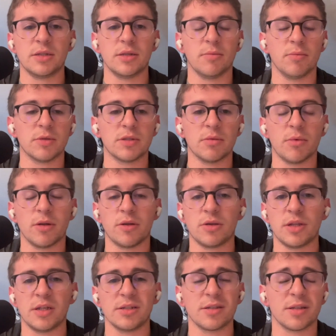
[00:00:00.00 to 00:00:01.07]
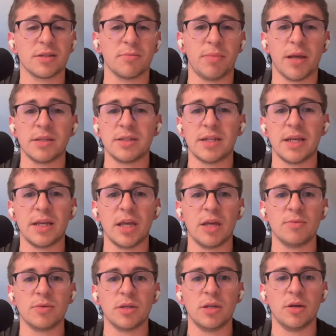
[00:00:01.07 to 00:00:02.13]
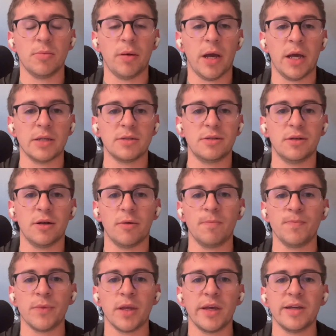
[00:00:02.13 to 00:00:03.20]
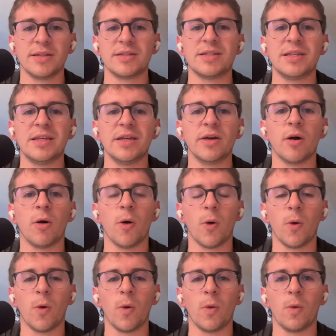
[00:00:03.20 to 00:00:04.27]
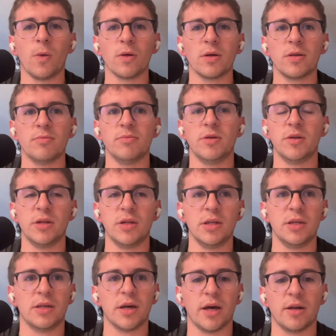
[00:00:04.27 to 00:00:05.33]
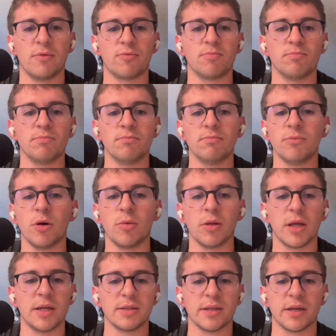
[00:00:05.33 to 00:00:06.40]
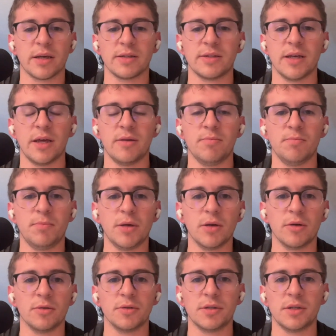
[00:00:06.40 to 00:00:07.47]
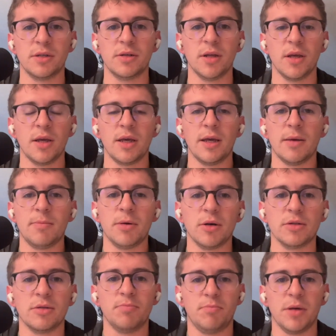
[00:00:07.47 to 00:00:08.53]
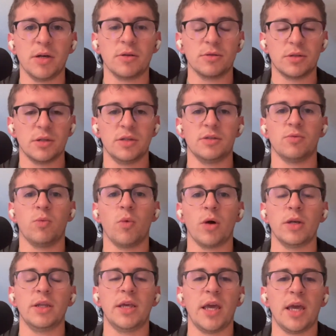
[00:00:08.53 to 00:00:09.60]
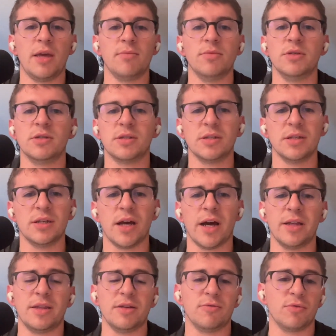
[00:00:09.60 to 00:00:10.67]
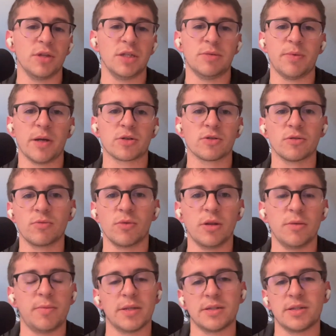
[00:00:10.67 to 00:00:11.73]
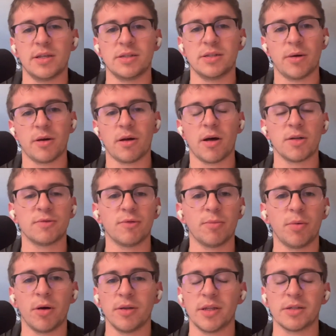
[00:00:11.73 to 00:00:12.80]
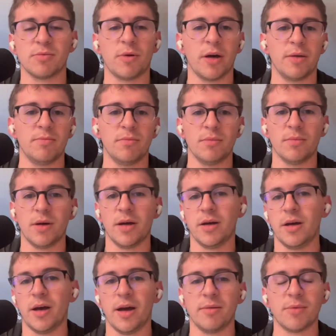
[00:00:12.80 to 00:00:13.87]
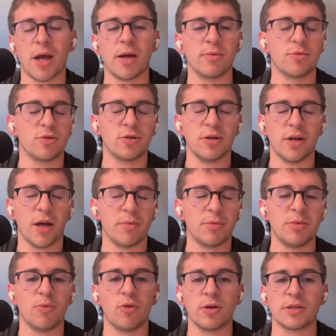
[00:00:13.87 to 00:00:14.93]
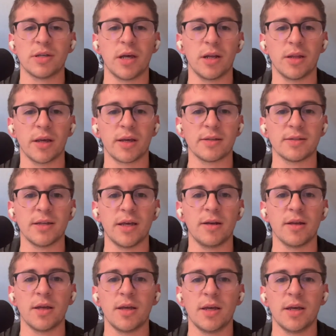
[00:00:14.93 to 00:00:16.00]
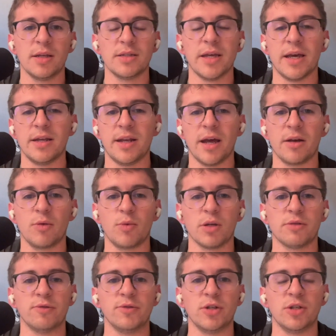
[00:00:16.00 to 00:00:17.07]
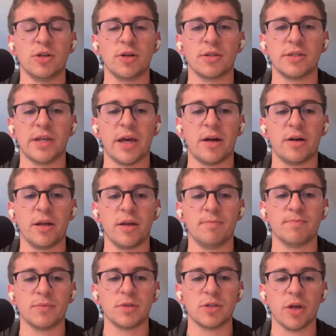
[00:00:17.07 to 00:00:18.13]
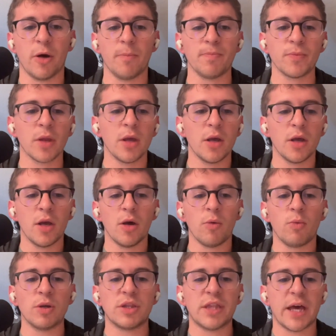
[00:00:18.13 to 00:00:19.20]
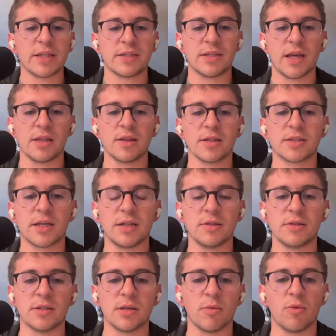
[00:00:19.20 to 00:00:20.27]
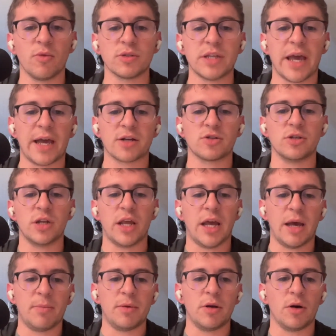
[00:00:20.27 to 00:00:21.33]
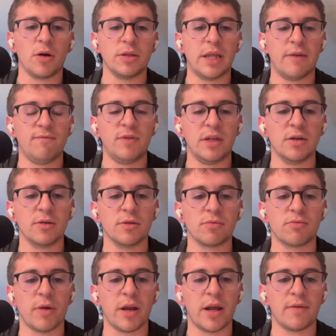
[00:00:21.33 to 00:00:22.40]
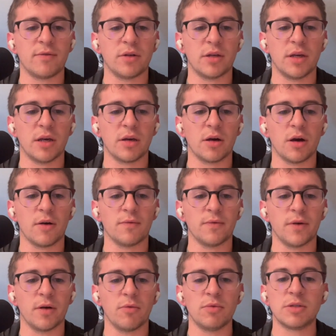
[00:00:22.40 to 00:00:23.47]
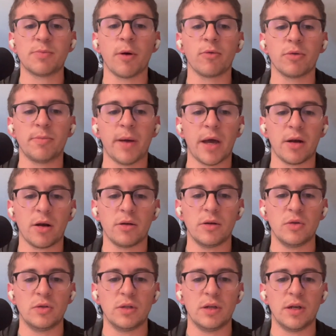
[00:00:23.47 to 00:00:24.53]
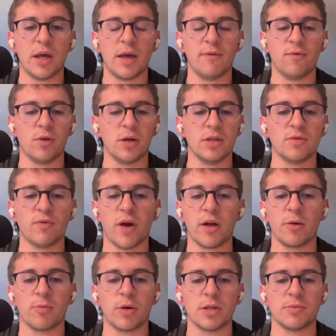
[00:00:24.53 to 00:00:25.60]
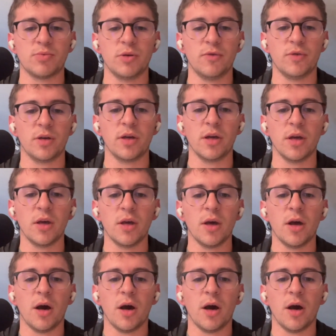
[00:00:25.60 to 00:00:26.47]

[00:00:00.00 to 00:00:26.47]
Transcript: some other things, like some Penn State games of the year past. Seeing a whole community kind of mobilize, like I said, and build to this one game is, I think, really special and one of the best things about college football. And that's why I could not be more excited, like I said, to head down to West Virginia on Saturday. So with that said, let's get into some of what's actually going to happen on that field right after kickoff. We spoke with Pat Narduzzi today for his final press briefing